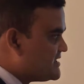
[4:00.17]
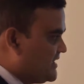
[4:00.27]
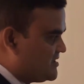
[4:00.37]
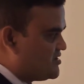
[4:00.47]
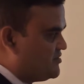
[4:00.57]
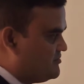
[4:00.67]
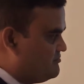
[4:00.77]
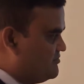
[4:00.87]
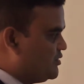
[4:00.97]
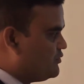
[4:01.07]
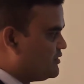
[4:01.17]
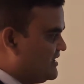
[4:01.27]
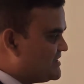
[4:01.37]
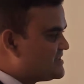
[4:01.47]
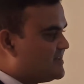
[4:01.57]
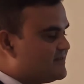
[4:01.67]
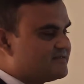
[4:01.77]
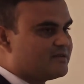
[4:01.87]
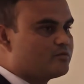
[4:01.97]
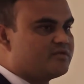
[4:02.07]
text before answering
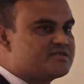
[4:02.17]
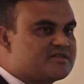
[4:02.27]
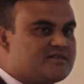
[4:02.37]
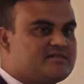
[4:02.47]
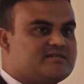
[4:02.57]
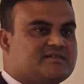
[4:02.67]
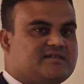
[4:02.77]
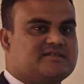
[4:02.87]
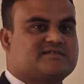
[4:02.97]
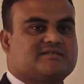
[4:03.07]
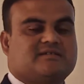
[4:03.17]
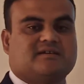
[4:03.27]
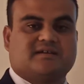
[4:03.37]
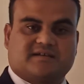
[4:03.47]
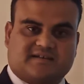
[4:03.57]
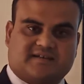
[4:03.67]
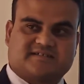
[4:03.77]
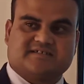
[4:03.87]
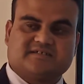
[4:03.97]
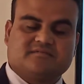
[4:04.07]
the question is
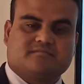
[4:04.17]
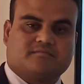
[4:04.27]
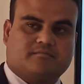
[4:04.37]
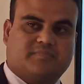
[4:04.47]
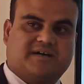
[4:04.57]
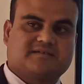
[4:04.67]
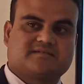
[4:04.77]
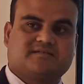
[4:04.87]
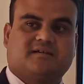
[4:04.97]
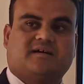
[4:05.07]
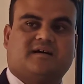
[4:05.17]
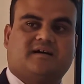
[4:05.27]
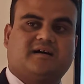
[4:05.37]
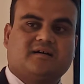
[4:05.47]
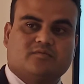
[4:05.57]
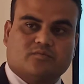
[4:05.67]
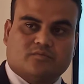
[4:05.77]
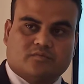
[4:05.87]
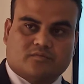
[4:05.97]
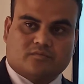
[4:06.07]
nothing but a
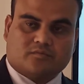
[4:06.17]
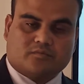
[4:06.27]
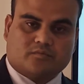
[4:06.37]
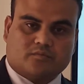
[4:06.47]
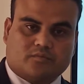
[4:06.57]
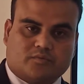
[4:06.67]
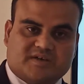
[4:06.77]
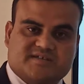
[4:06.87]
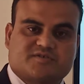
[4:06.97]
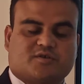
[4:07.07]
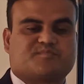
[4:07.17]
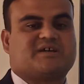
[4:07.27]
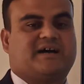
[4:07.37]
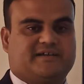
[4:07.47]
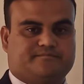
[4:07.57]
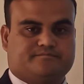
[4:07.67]
waste of time.